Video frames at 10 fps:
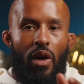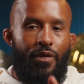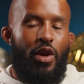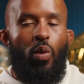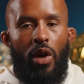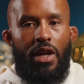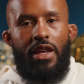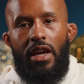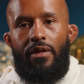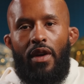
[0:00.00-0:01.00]
if you want to
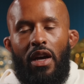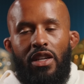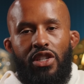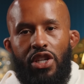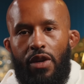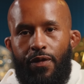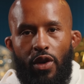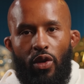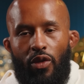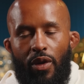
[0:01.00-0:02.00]
give G
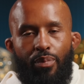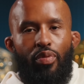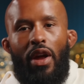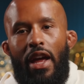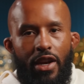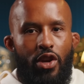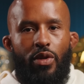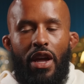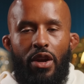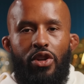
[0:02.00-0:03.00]
Fuel the brand new
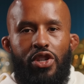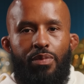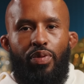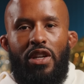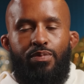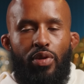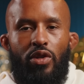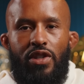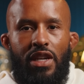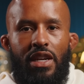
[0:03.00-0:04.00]
Energy Plus
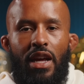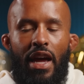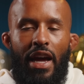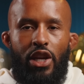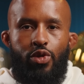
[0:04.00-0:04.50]
Protein a